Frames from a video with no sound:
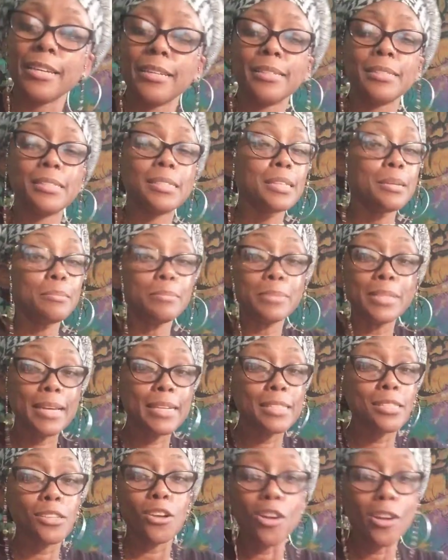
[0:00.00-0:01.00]
Some
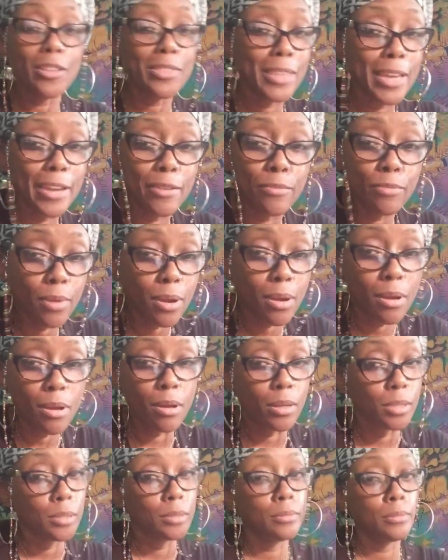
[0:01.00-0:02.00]
decks aren't that
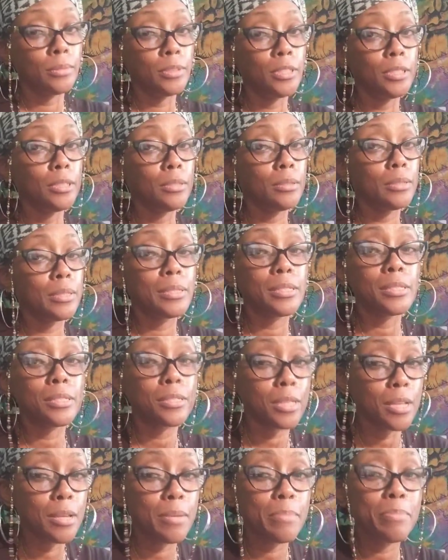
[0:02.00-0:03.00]
raw. You know, there's
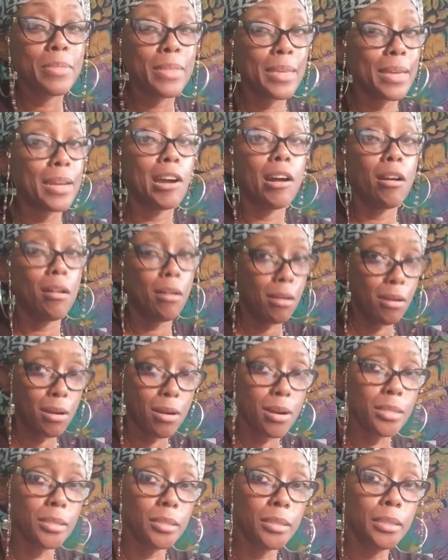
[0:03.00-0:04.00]
some that
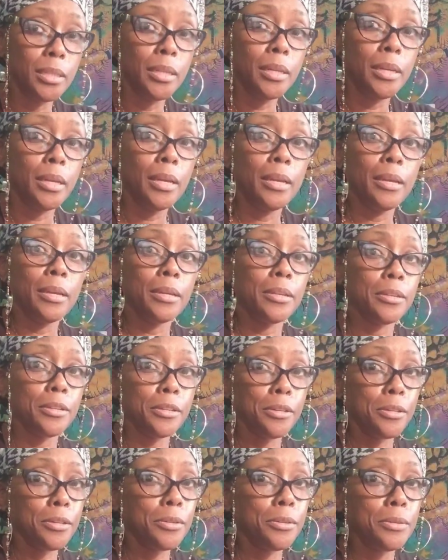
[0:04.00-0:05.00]
are, you
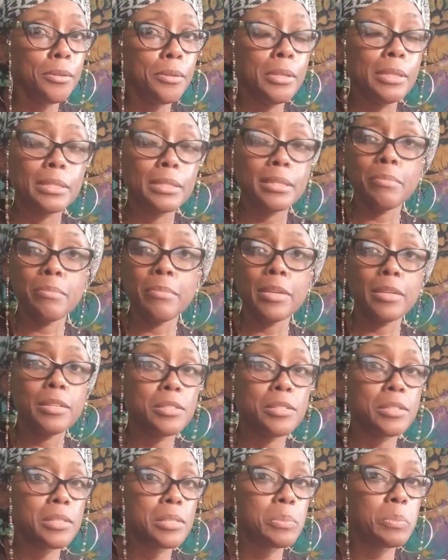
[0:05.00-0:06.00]
know, some that are
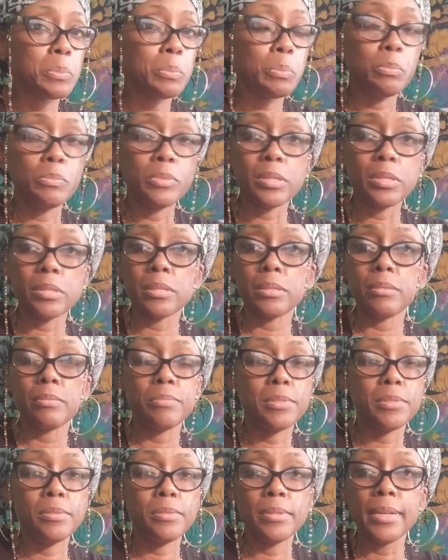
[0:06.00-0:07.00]
just
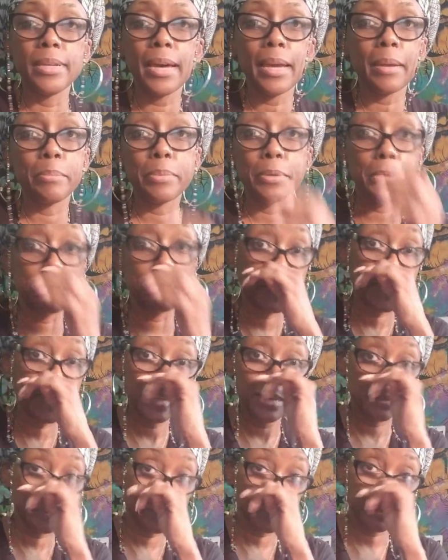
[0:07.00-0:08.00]
you got to put them
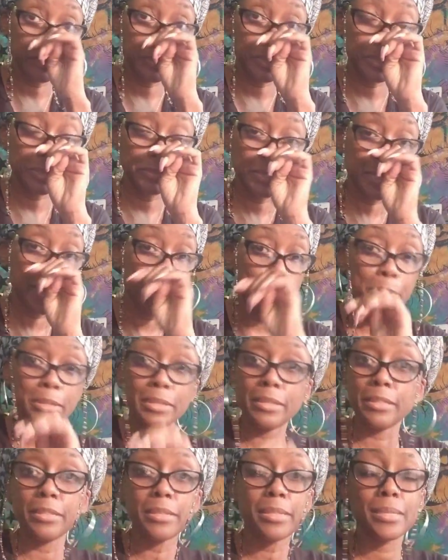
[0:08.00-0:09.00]
down sometime. But
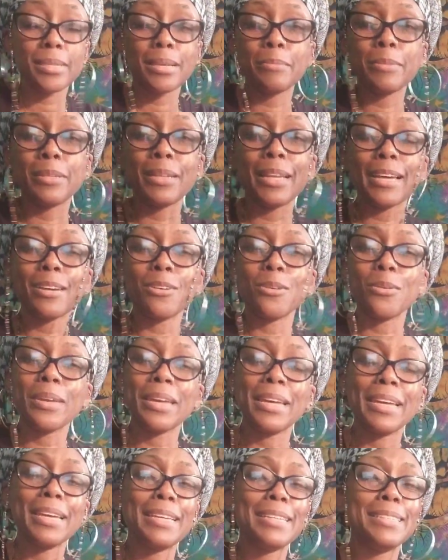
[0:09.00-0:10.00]
then there's some you're like,
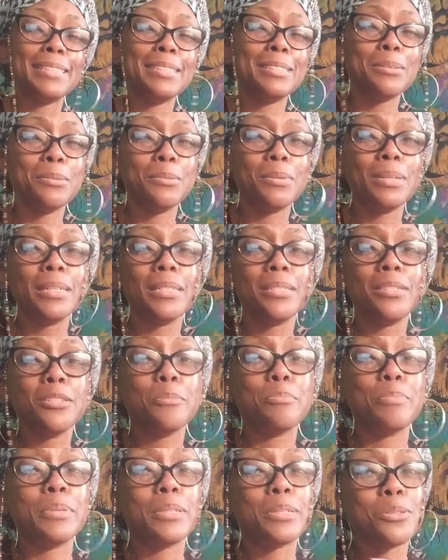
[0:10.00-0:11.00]
okay, you know what, you're a
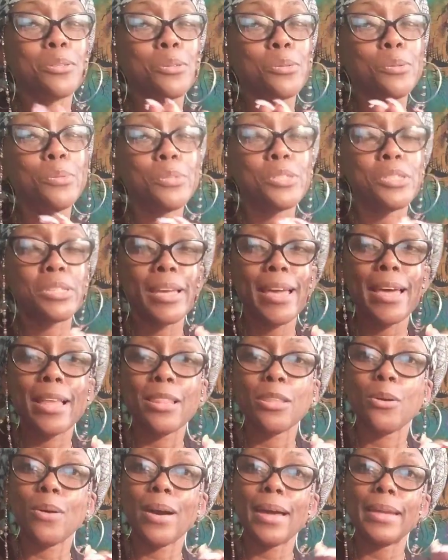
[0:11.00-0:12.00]
bit too
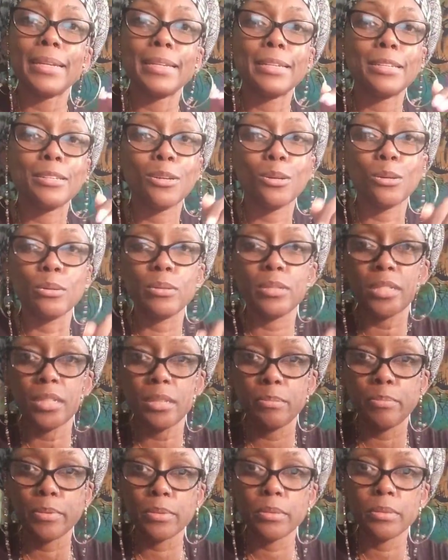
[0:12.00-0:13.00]
shallow. I need to go
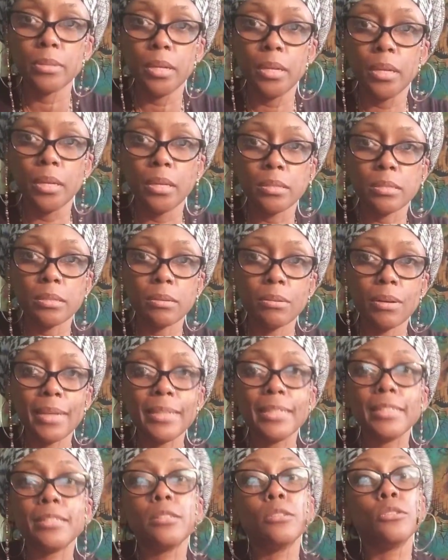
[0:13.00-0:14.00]
deeper, so I
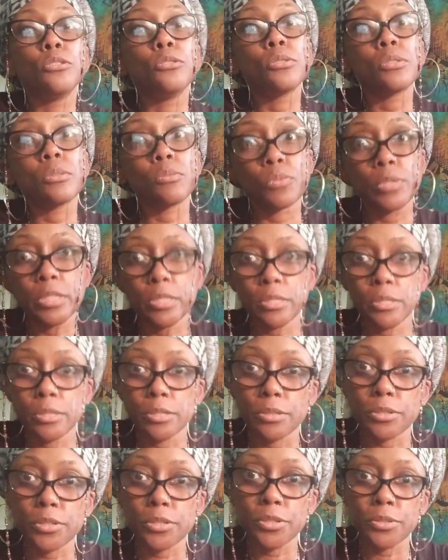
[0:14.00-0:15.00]
need to go do some
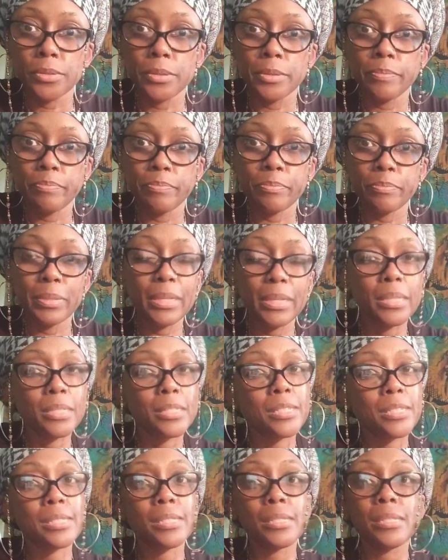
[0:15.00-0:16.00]
research. Because
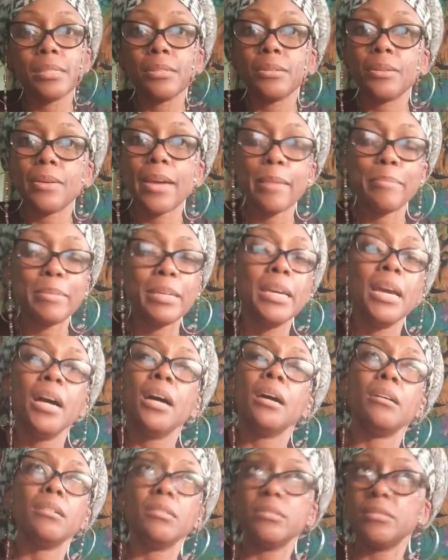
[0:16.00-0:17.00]
just this little happy,
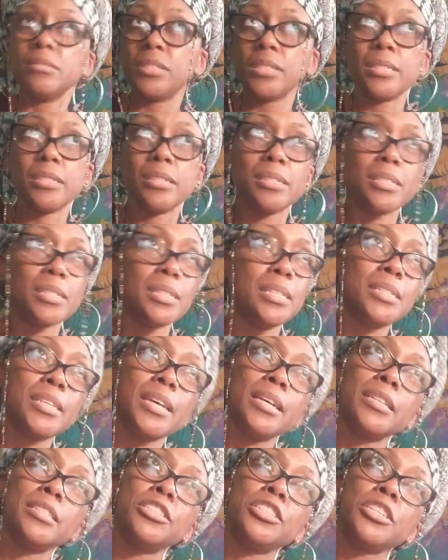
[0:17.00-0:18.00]
oh, just
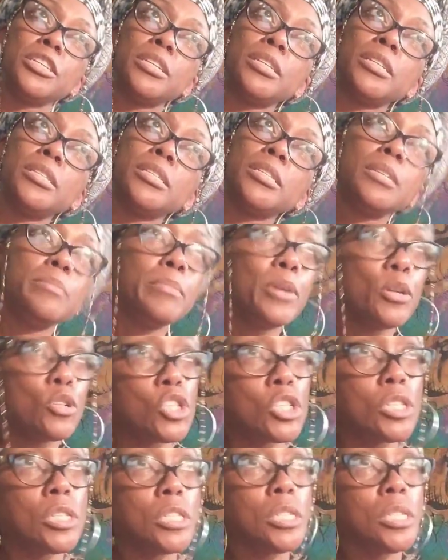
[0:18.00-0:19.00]
intelligence,
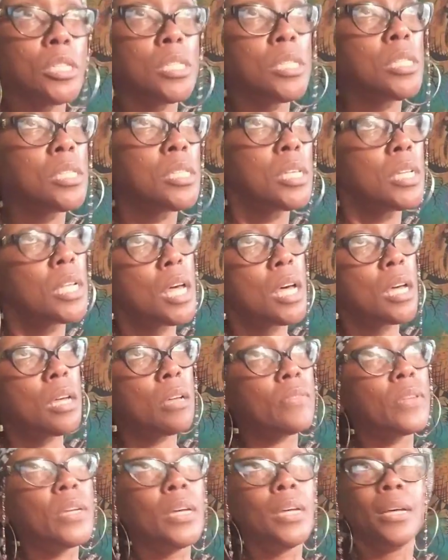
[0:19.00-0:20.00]
emotions, and
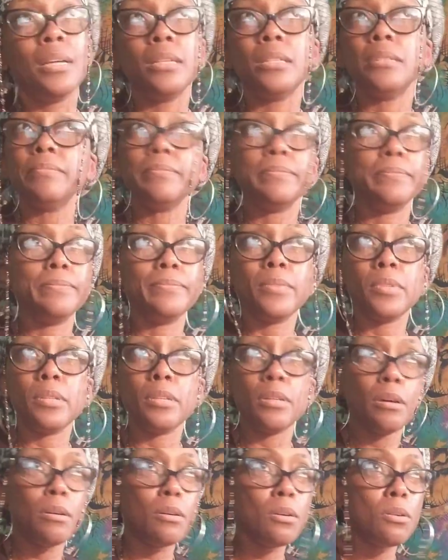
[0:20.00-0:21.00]
love.
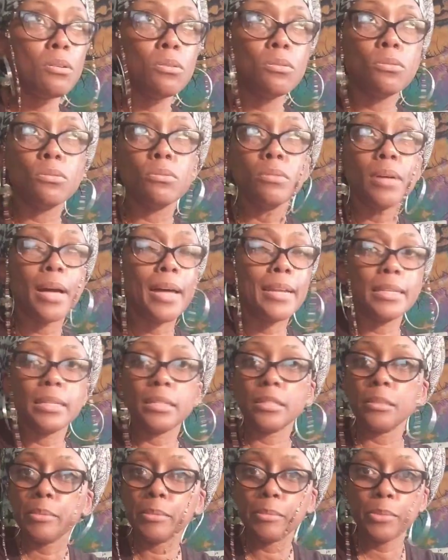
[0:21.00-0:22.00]
No, I need a
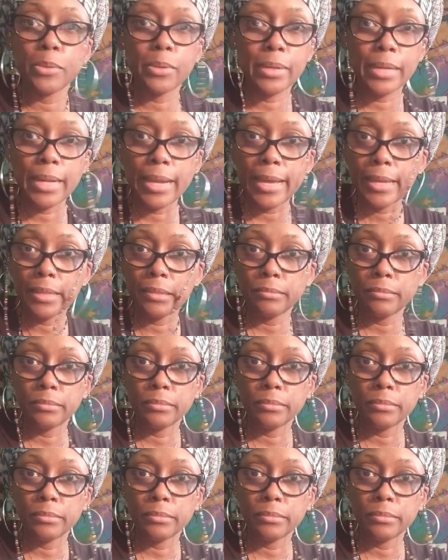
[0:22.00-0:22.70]
little bit more than that.